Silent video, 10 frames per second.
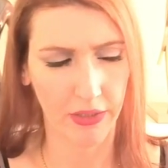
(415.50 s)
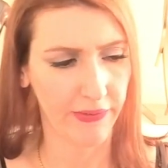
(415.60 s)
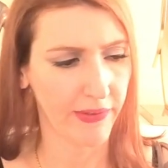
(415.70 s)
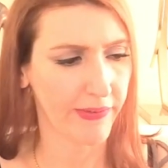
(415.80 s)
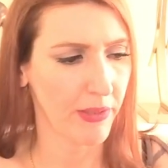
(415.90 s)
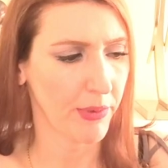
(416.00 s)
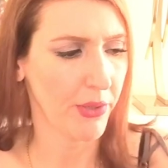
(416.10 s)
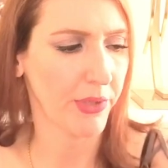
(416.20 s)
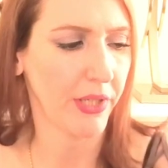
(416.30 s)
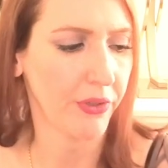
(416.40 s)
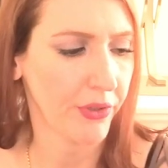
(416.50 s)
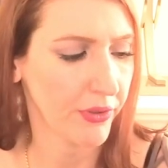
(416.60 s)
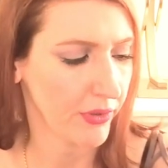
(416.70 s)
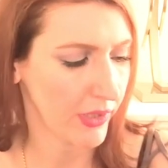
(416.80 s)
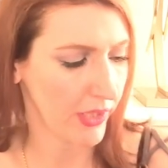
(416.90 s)
So let's keep going here,
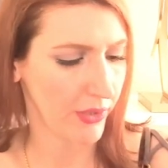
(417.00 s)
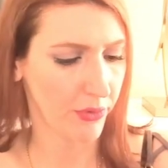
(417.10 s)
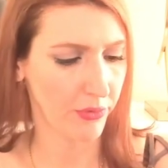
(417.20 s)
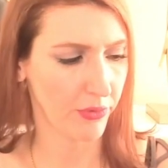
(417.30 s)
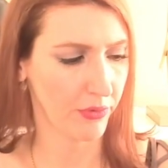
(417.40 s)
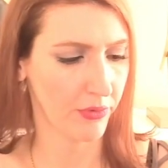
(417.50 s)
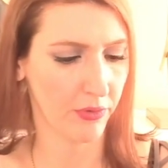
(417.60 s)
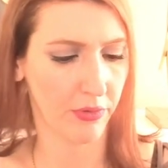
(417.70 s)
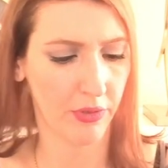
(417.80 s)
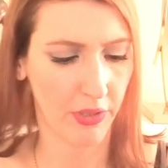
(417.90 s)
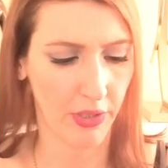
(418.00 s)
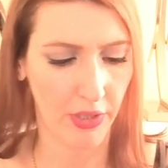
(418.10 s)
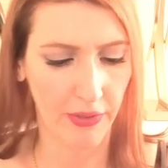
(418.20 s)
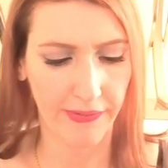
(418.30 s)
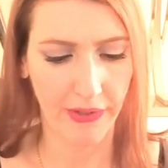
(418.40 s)
Leo.
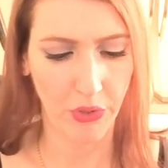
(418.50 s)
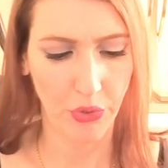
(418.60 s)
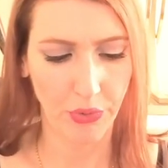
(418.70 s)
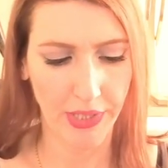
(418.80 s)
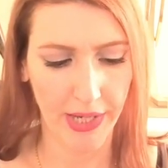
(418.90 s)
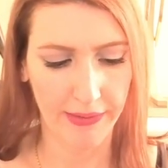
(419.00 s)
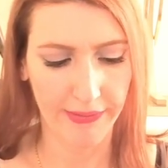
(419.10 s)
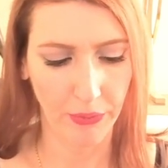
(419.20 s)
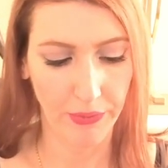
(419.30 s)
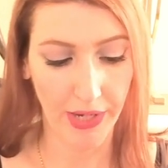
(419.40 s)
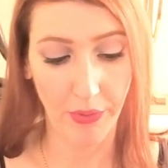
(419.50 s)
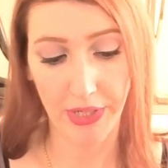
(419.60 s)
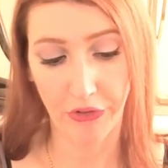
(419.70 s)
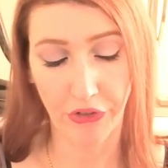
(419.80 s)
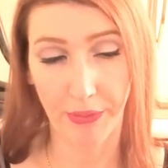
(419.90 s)
So yeah, so now I
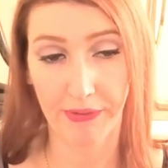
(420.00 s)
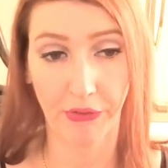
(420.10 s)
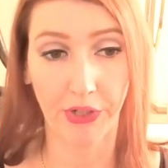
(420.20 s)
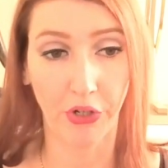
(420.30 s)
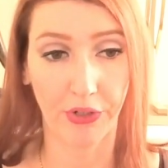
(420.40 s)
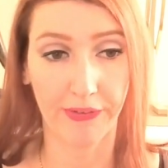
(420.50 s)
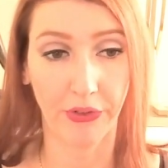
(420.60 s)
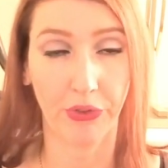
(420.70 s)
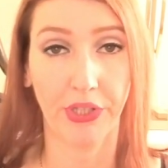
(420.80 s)
understand why the Strength card is here.